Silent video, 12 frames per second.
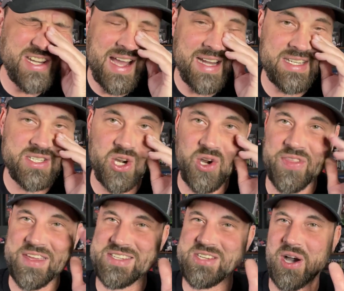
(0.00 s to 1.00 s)
not to turn
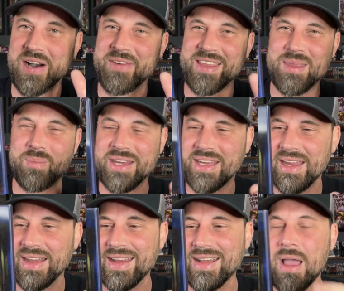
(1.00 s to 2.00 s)
this off at the
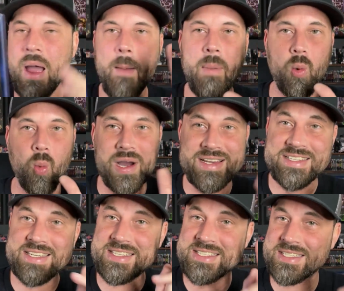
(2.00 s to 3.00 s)
beginning. But once
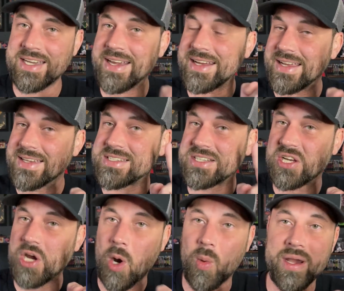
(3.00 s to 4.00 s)
this thing gets
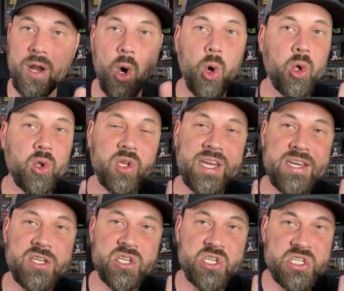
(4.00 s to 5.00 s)
going, holy
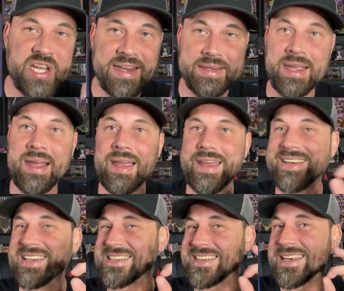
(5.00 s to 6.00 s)
shit, it
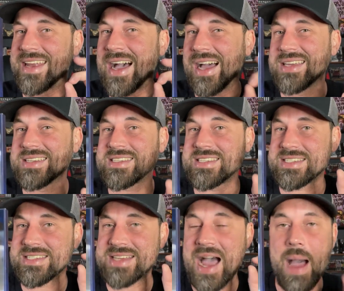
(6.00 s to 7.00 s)
does not
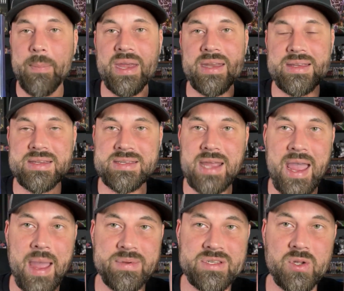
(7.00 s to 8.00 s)
stop. It is
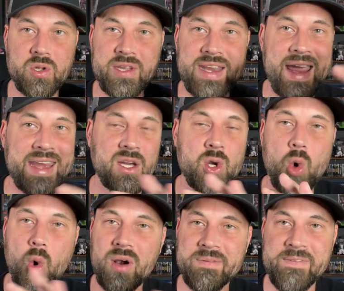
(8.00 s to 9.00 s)
absolutely a
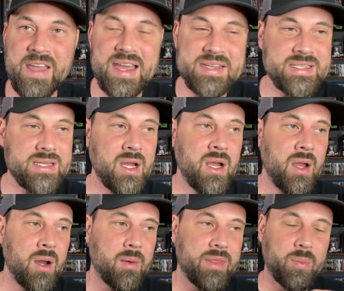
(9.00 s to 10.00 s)
gore fest.
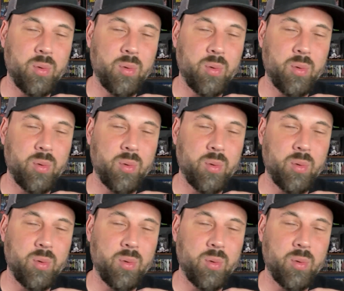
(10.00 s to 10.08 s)
The